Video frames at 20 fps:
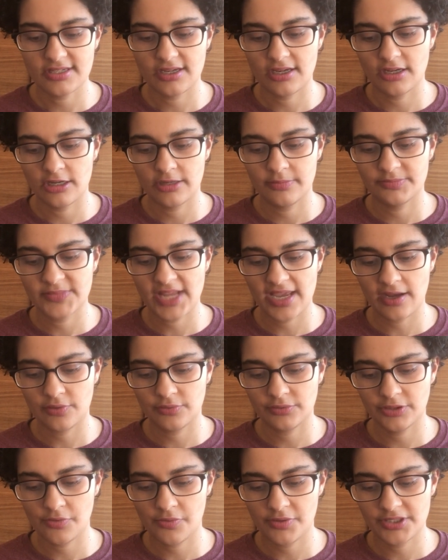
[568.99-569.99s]
Now
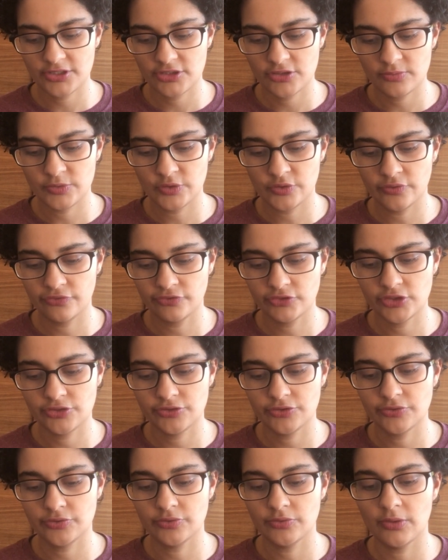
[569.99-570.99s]
we're going to move
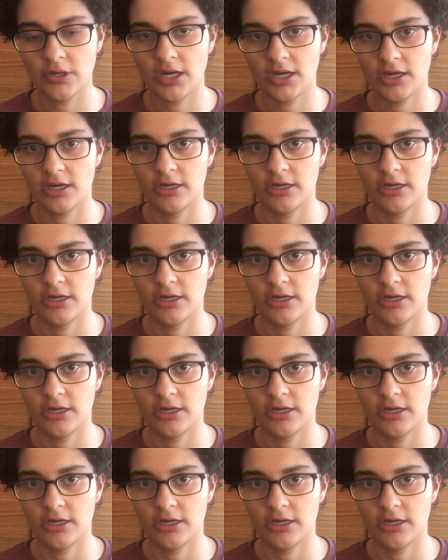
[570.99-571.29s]
to